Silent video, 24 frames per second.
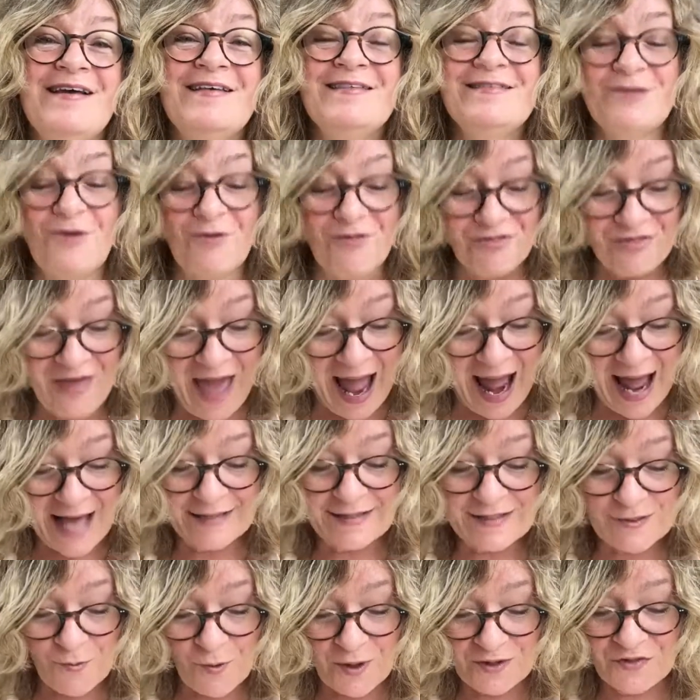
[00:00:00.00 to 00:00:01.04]
So
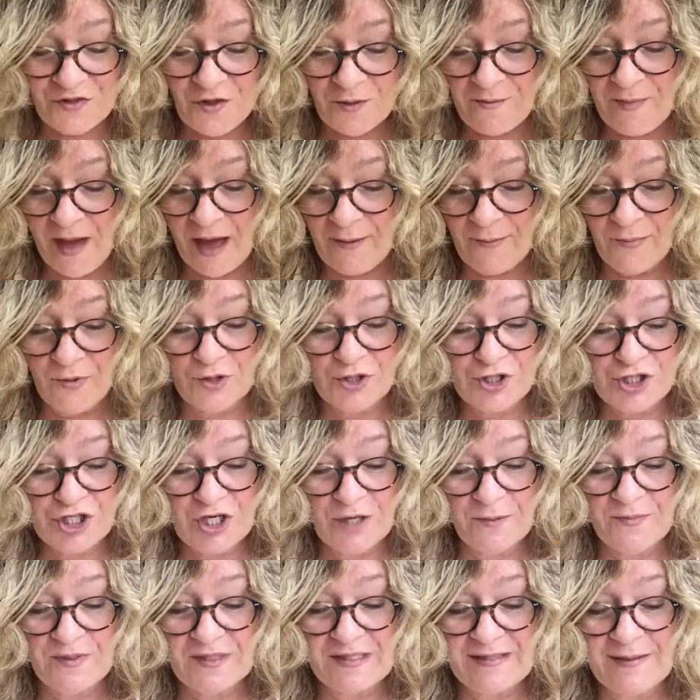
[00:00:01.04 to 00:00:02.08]
that's what the
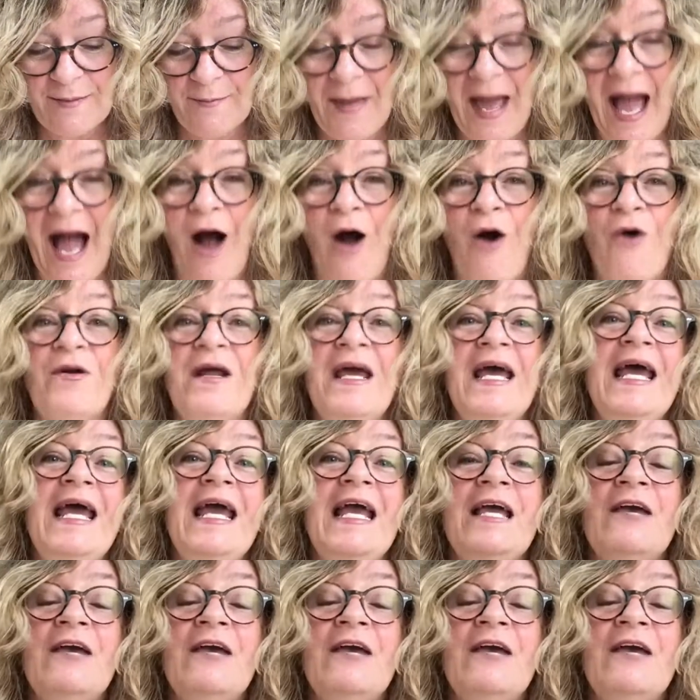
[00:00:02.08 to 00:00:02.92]
membership is about.